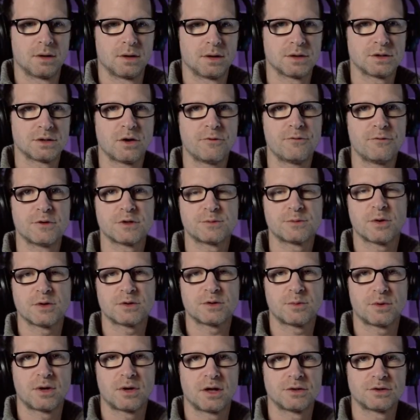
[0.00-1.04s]
As often as
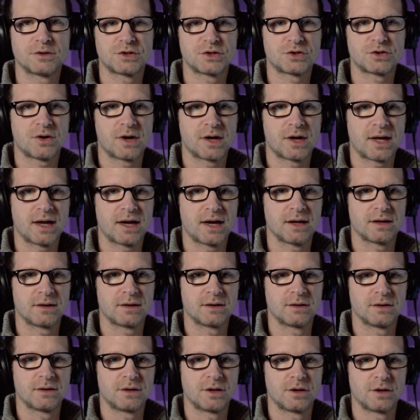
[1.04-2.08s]
possible, I'll just try and get,
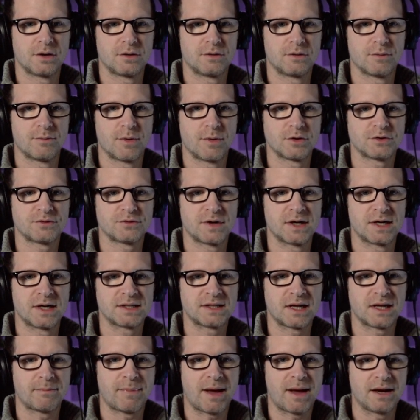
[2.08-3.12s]
the most
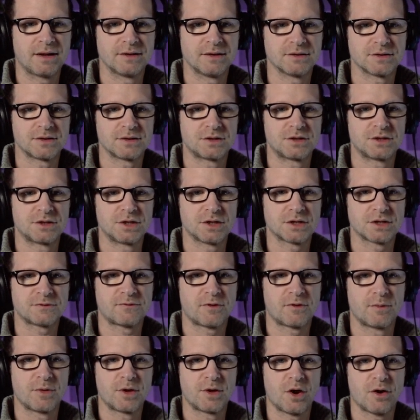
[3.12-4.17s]
realistic balance just
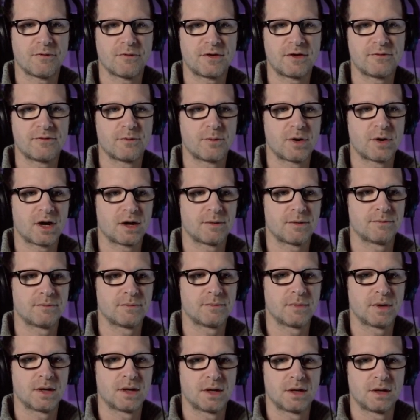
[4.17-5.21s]
from the off, even when
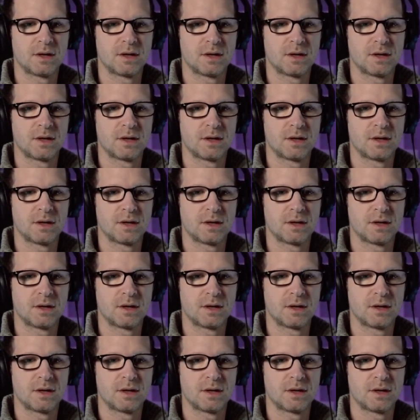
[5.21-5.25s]
I'm